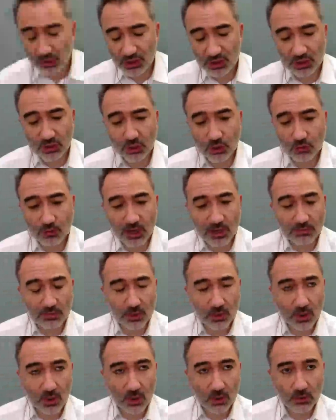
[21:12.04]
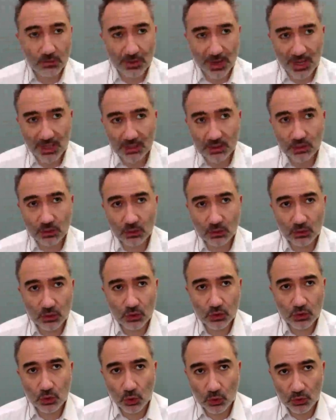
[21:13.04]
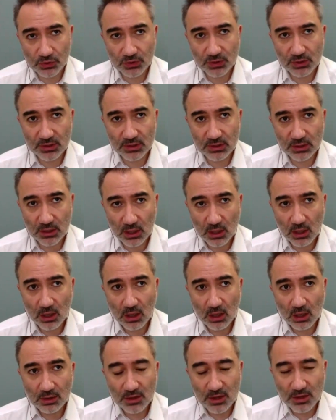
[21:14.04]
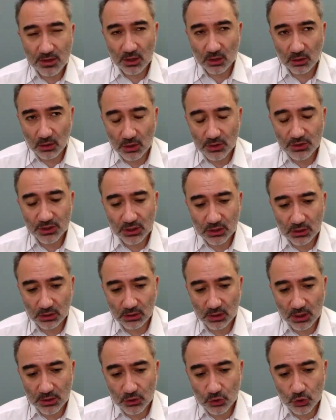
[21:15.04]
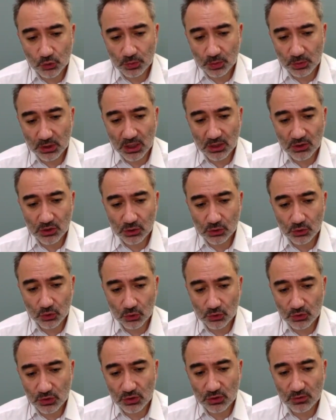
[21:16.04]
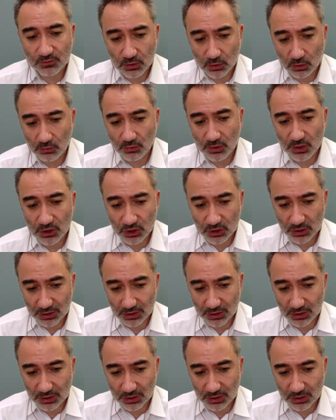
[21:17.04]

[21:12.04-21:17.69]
So my book goes back to the sources, the theological and jurisprudential sources of toleration